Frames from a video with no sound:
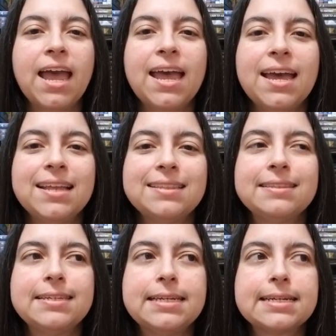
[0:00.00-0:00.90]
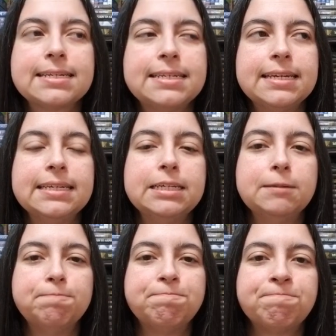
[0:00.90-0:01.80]
And the next
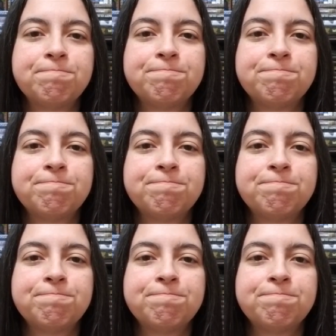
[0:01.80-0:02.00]
game.